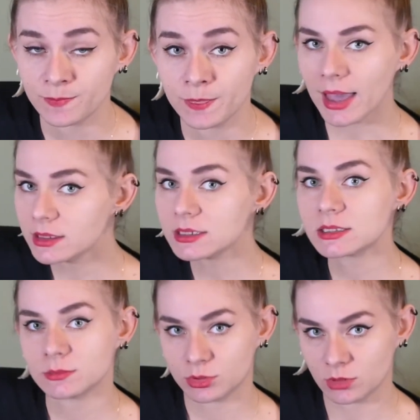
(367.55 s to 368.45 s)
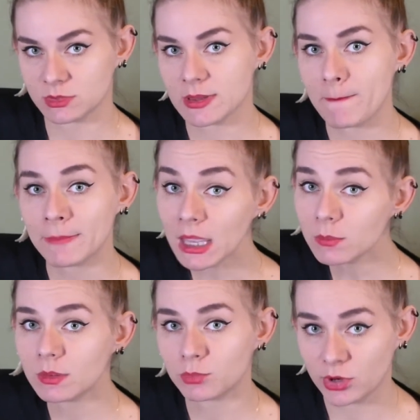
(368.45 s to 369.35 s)
Other symptoms may
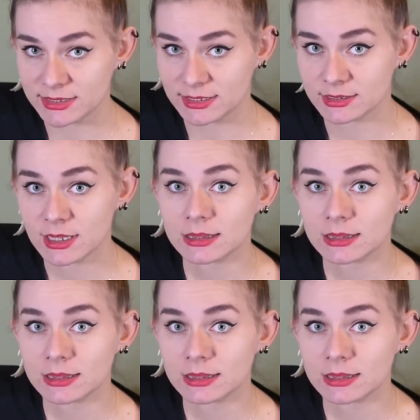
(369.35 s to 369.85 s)
be present